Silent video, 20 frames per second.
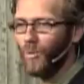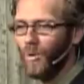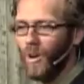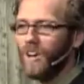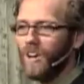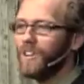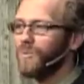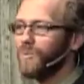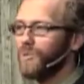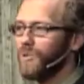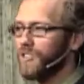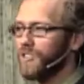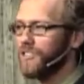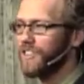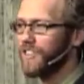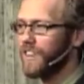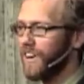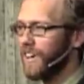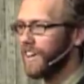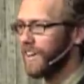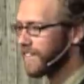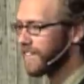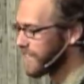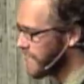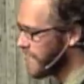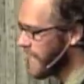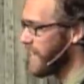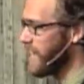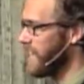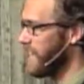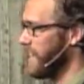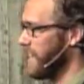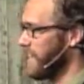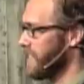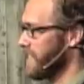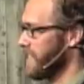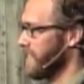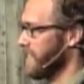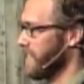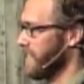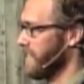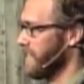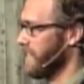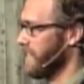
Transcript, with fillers: rock and roll star saying this.